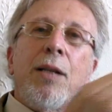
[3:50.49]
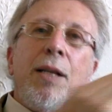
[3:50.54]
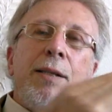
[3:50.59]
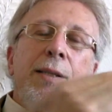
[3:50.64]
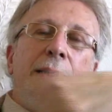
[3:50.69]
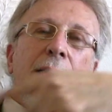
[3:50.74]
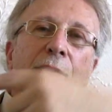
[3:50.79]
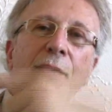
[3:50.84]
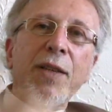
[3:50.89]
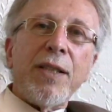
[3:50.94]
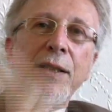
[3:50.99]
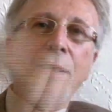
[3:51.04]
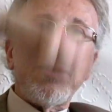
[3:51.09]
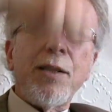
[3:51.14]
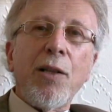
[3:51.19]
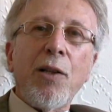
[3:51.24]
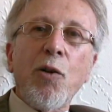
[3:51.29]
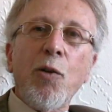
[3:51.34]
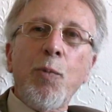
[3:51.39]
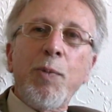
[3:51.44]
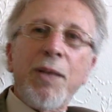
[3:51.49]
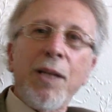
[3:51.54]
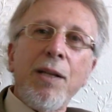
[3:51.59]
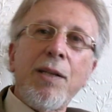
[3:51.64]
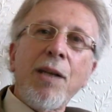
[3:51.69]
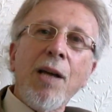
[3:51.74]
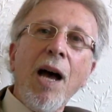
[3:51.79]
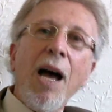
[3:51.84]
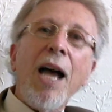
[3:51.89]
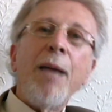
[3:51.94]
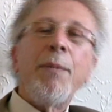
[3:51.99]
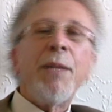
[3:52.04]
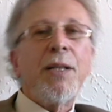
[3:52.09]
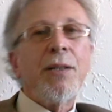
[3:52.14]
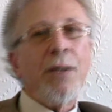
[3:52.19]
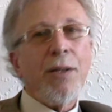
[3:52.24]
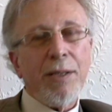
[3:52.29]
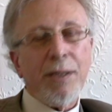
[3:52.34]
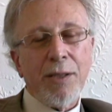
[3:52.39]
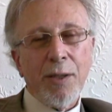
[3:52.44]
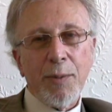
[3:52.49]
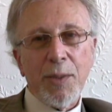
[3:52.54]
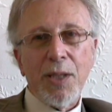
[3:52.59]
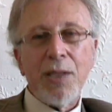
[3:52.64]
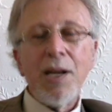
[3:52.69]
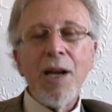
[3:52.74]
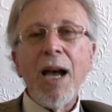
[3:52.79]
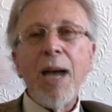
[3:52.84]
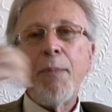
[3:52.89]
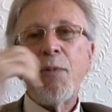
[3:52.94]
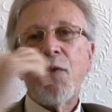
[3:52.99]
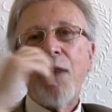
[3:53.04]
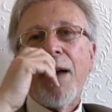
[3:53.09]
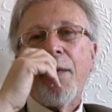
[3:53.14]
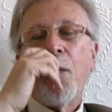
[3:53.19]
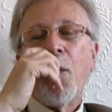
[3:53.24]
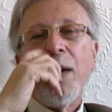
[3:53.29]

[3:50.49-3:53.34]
self-consistent loops in time in terms of time travel,